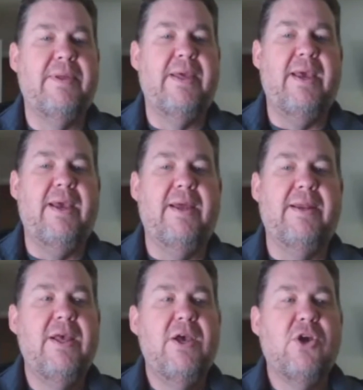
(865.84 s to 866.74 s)

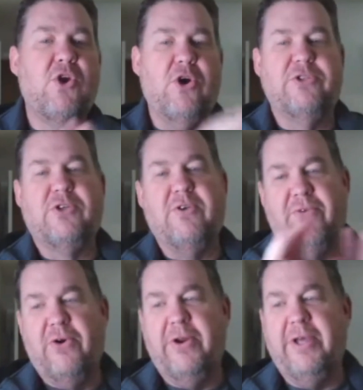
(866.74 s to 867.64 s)
And cars
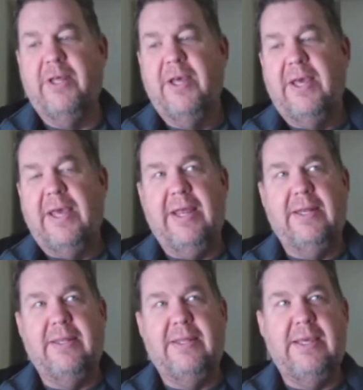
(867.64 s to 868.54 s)
converted
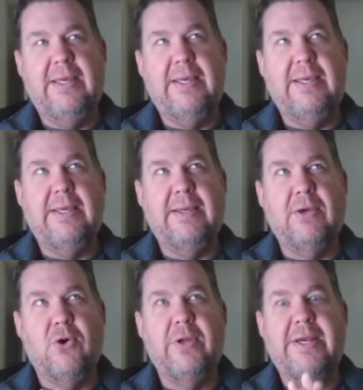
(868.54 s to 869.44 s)
in the
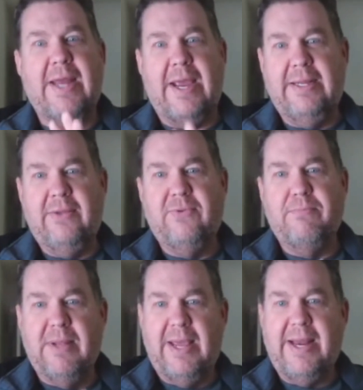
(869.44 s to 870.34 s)
early 90s,
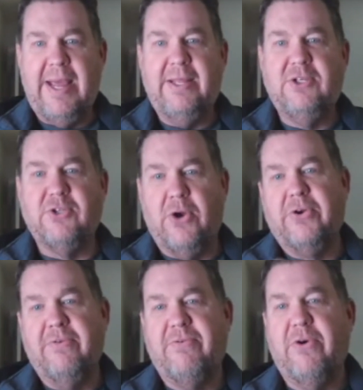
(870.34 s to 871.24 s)
late 80s, started
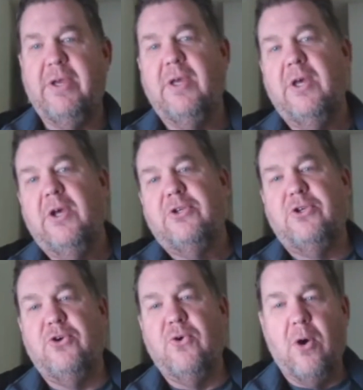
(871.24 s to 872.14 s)
converting
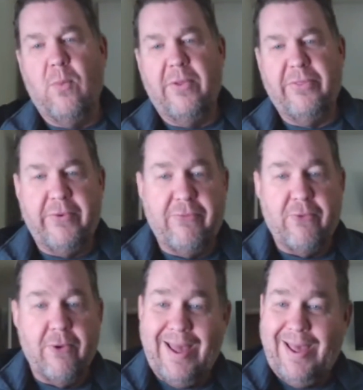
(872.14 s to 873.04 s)
to
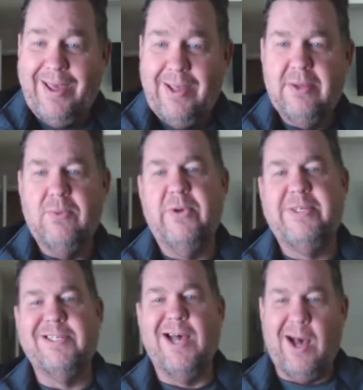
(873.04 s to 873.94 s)
R134A, which
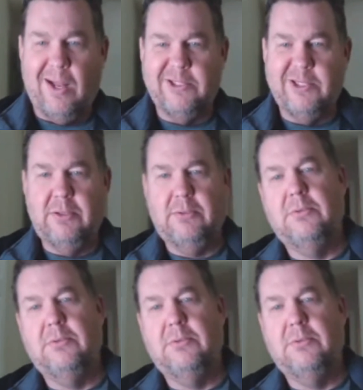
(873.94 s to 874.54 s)
is halogen.